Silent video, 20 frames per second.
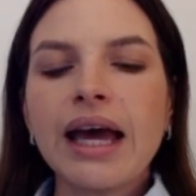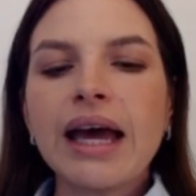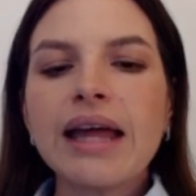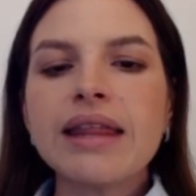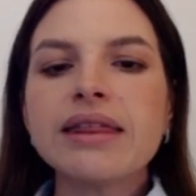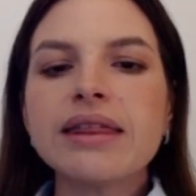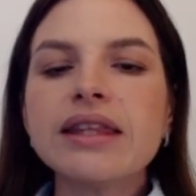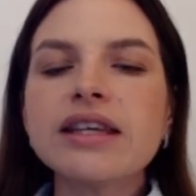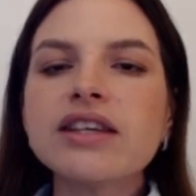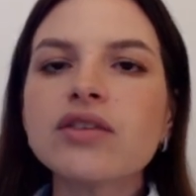
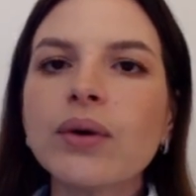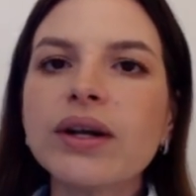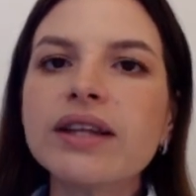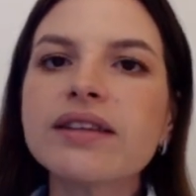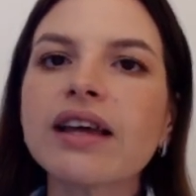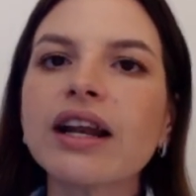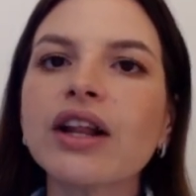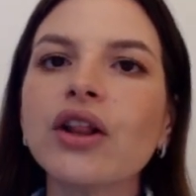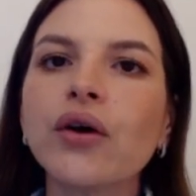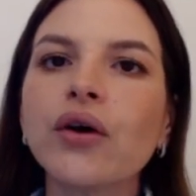This one is going
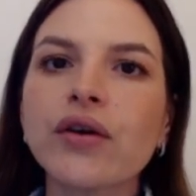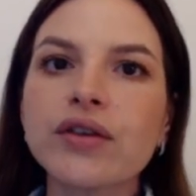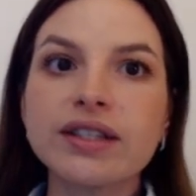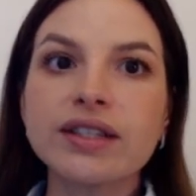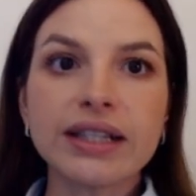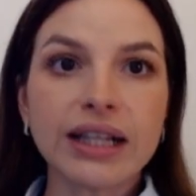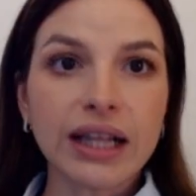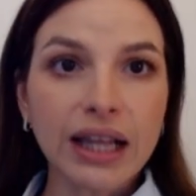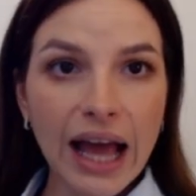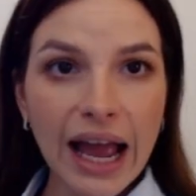to look
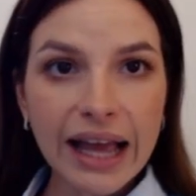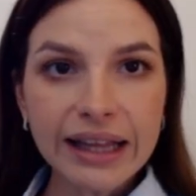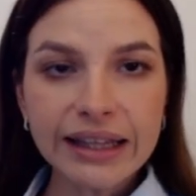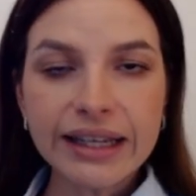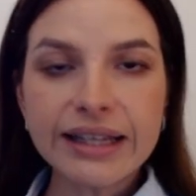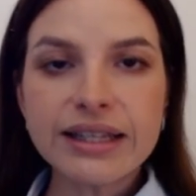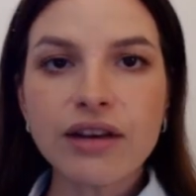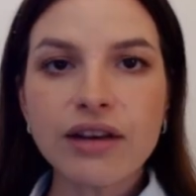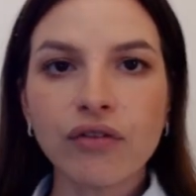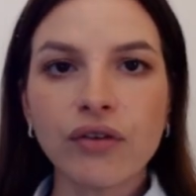slightly
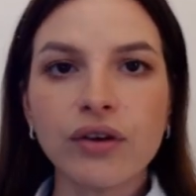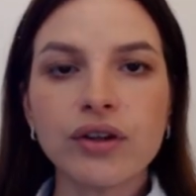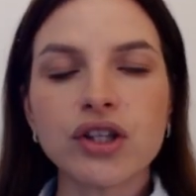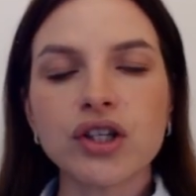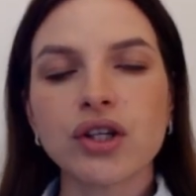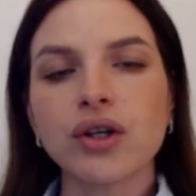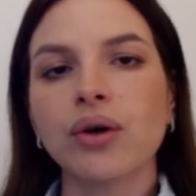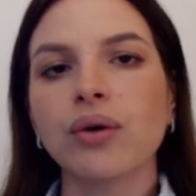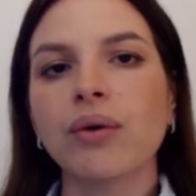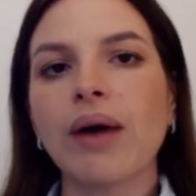different
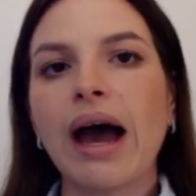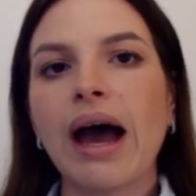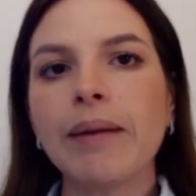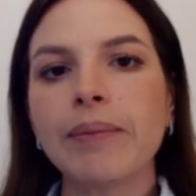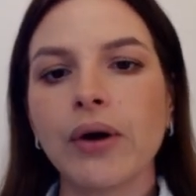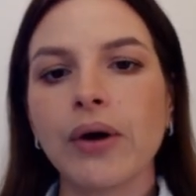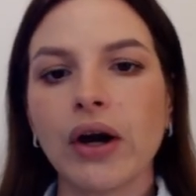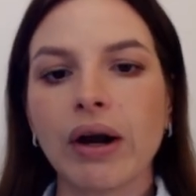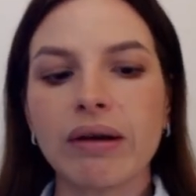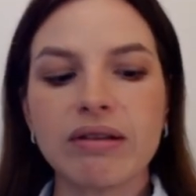to our
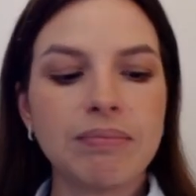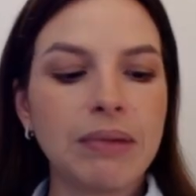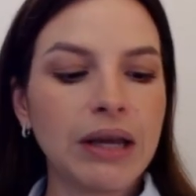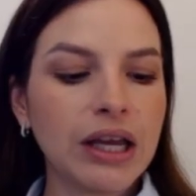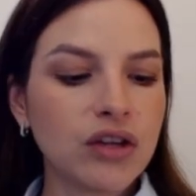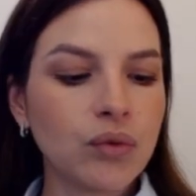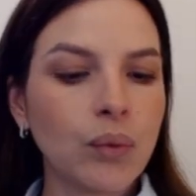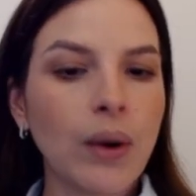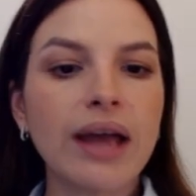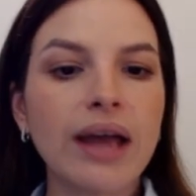programs
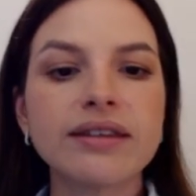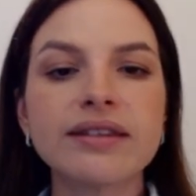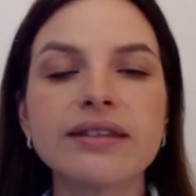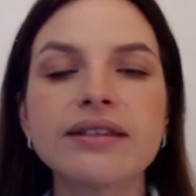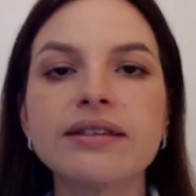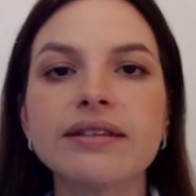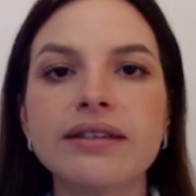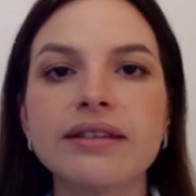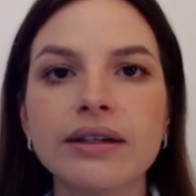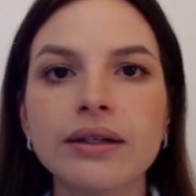because we're
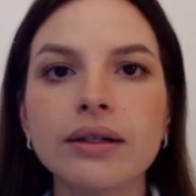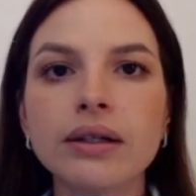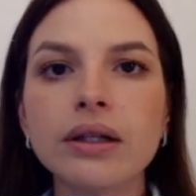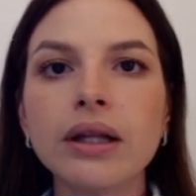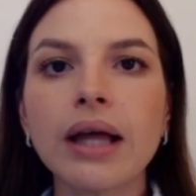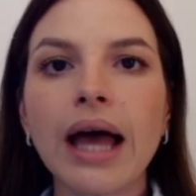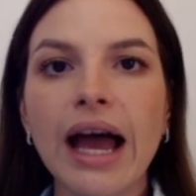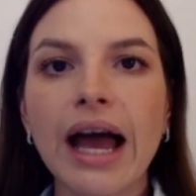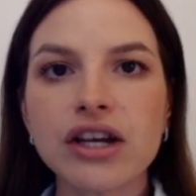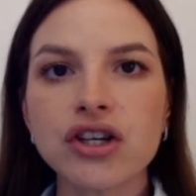still
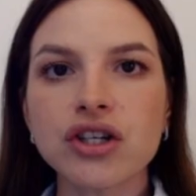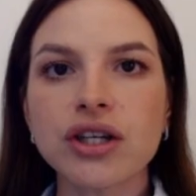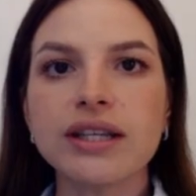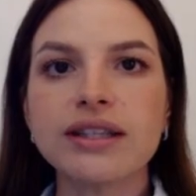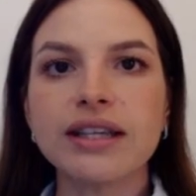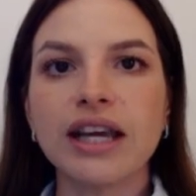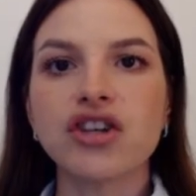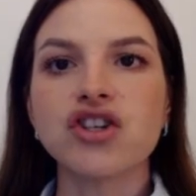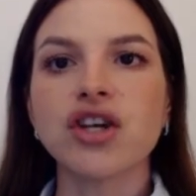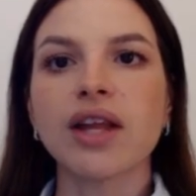actually
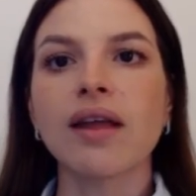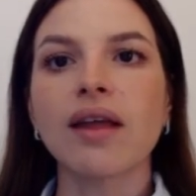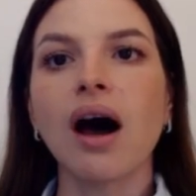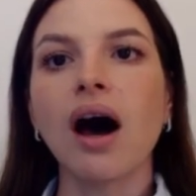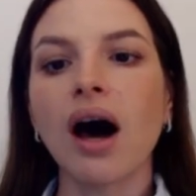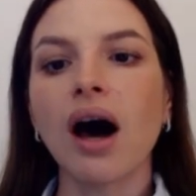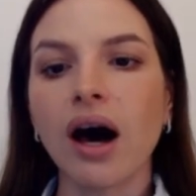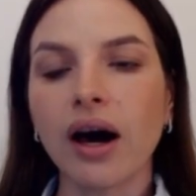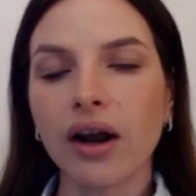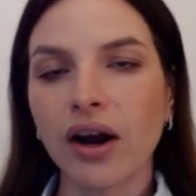teaching the
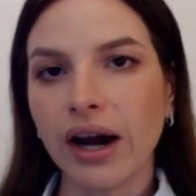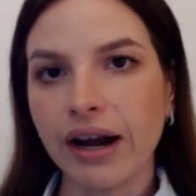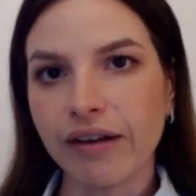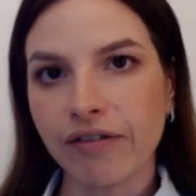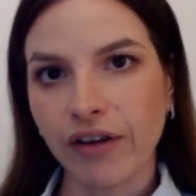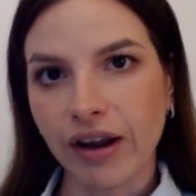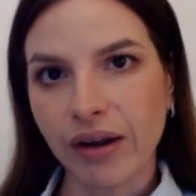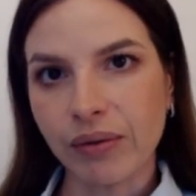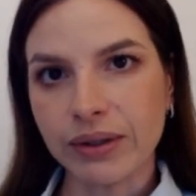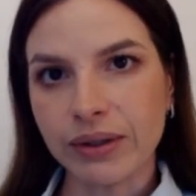high
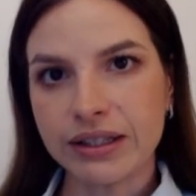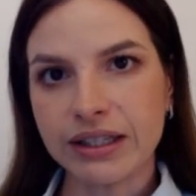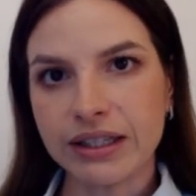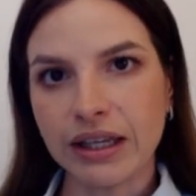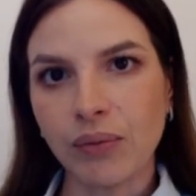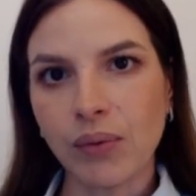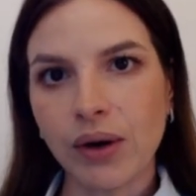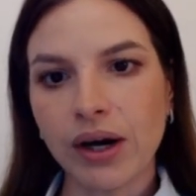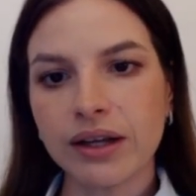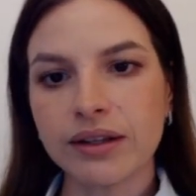frequency
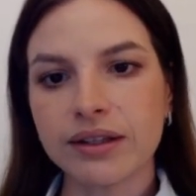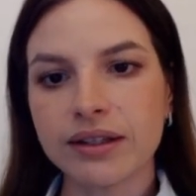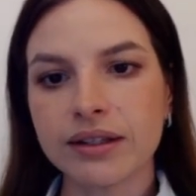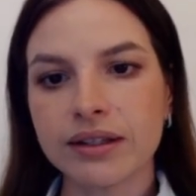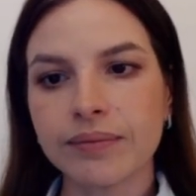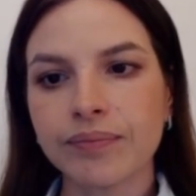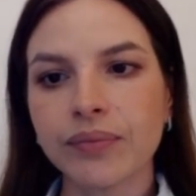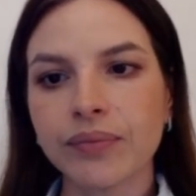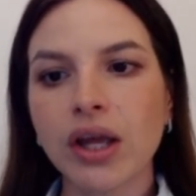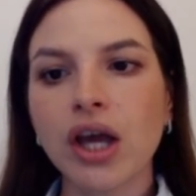words.
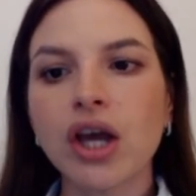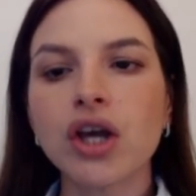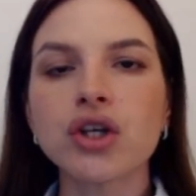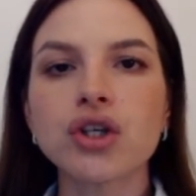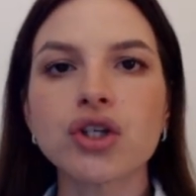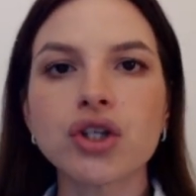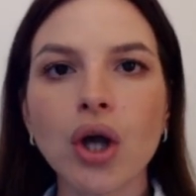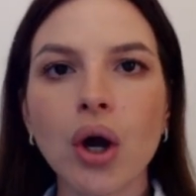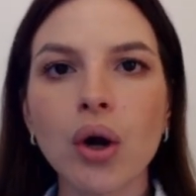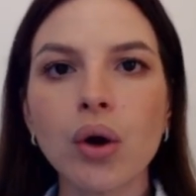
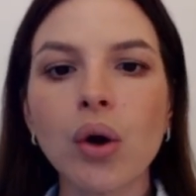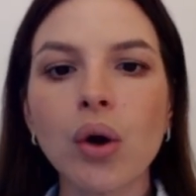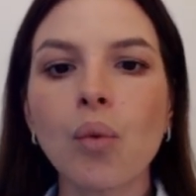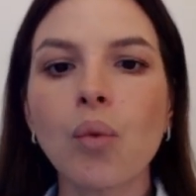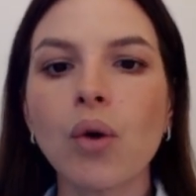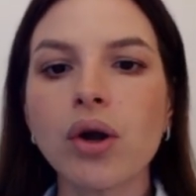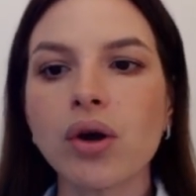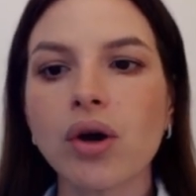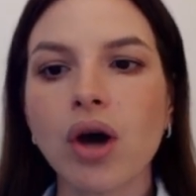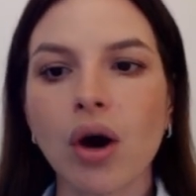So what
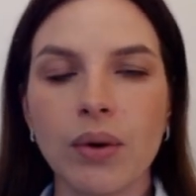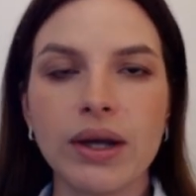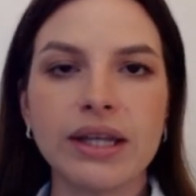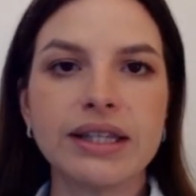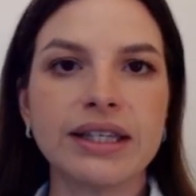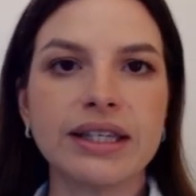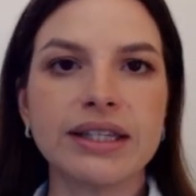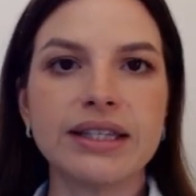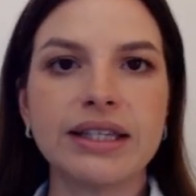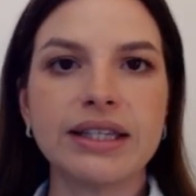you're going to
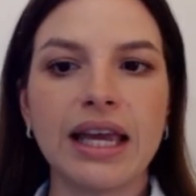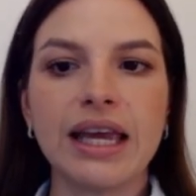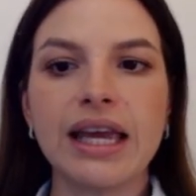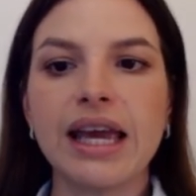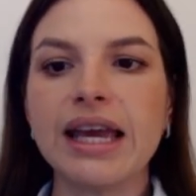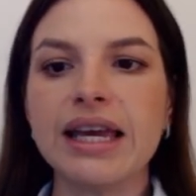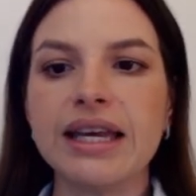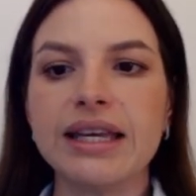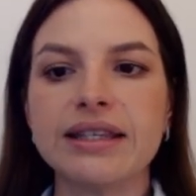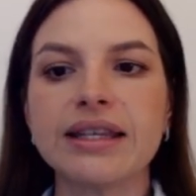see
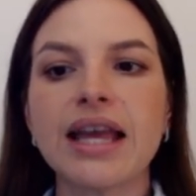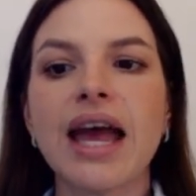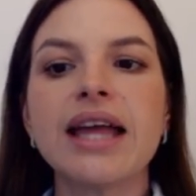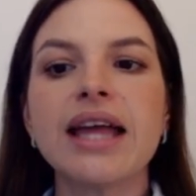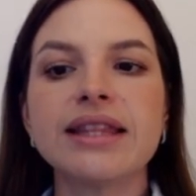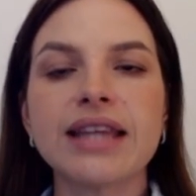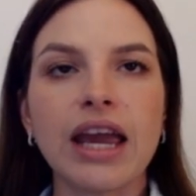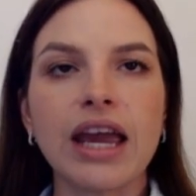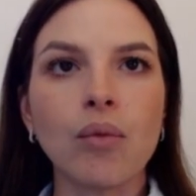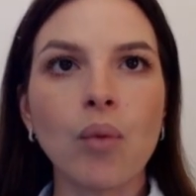is
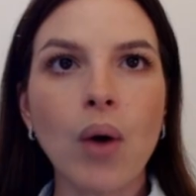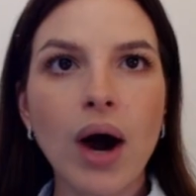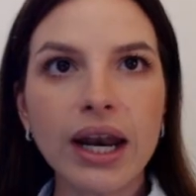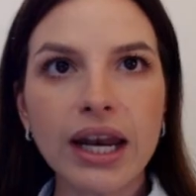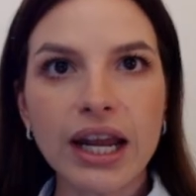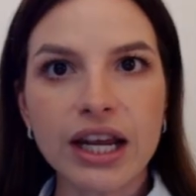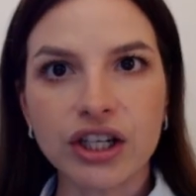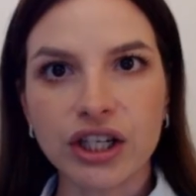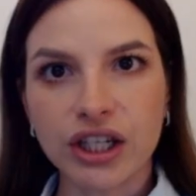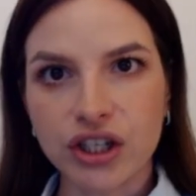day 1
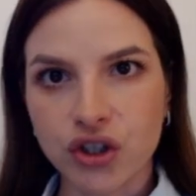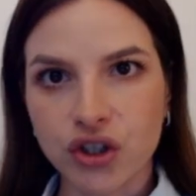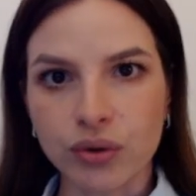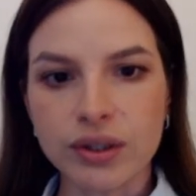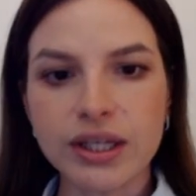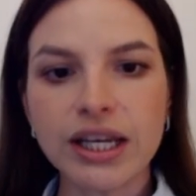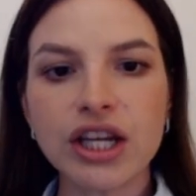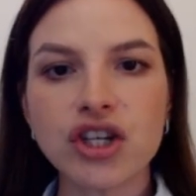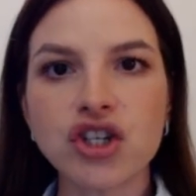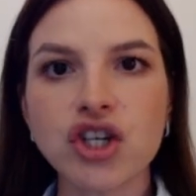initial
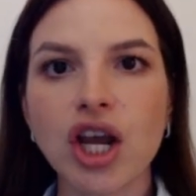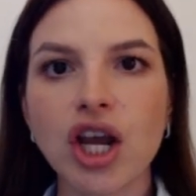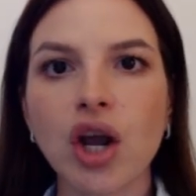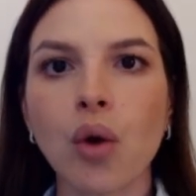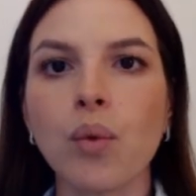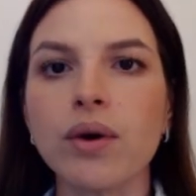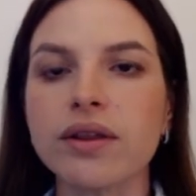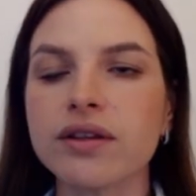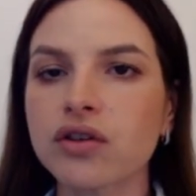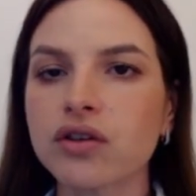teaching with
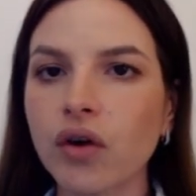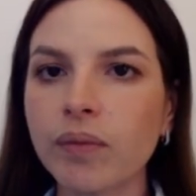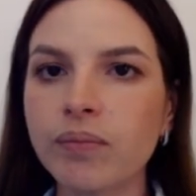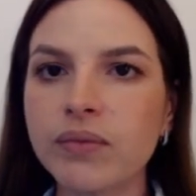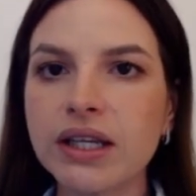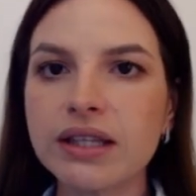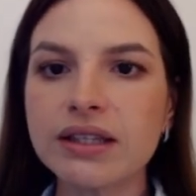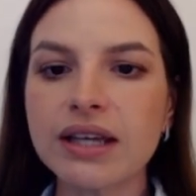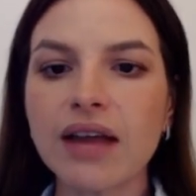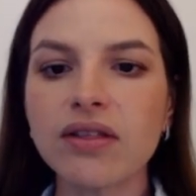scripting
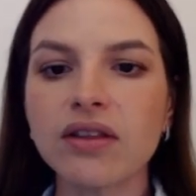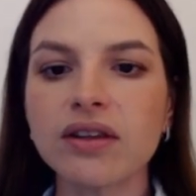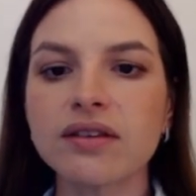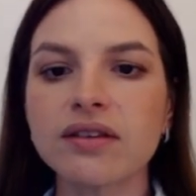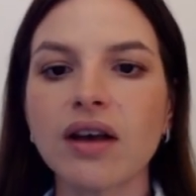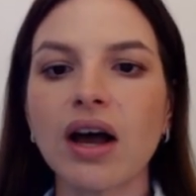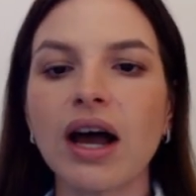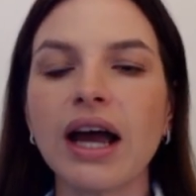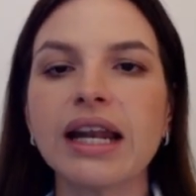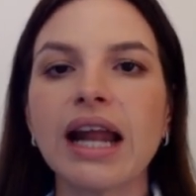down the
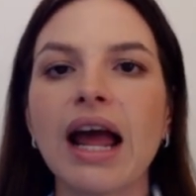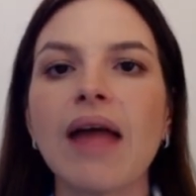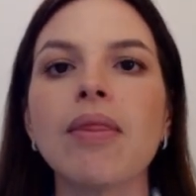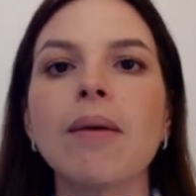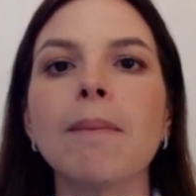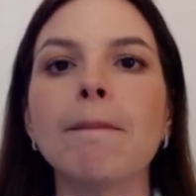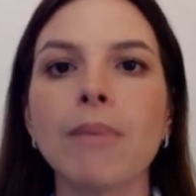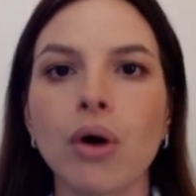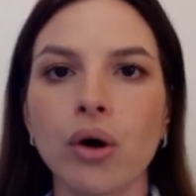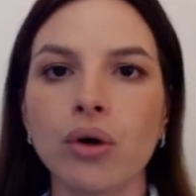side and the
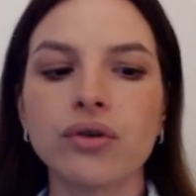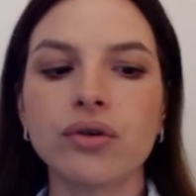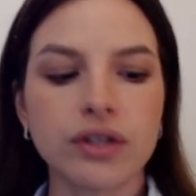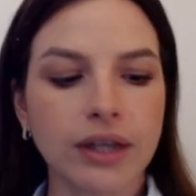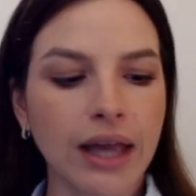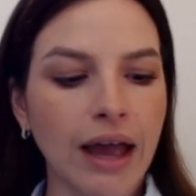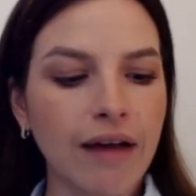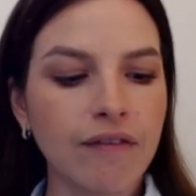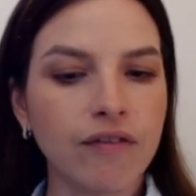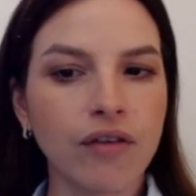most
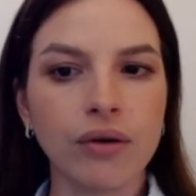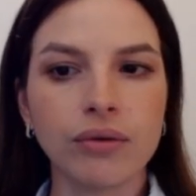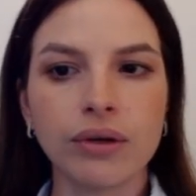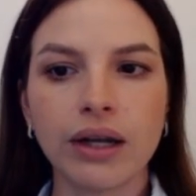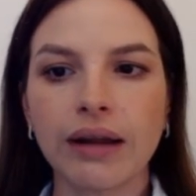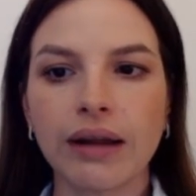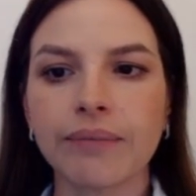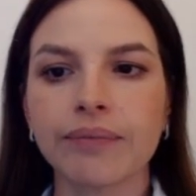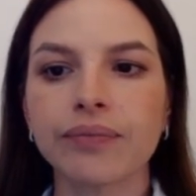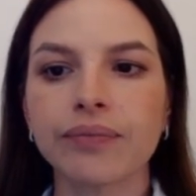scaffolding.